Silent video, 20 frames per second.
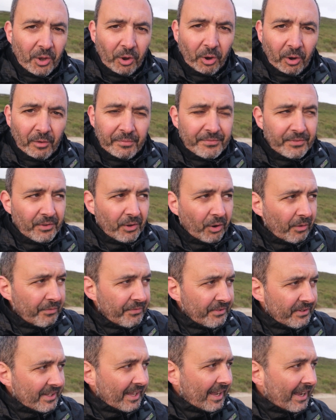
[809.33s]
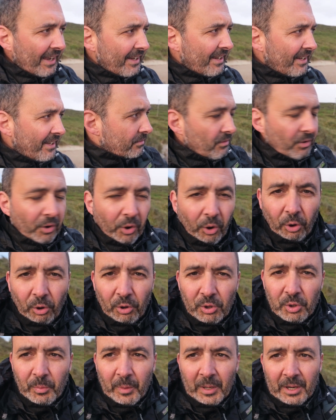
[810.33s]
of the tide
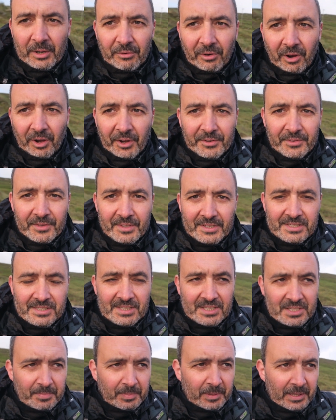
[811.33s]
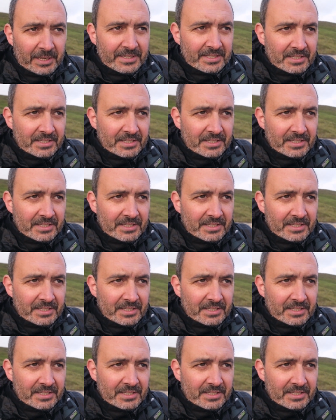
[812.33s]
all the way around this place.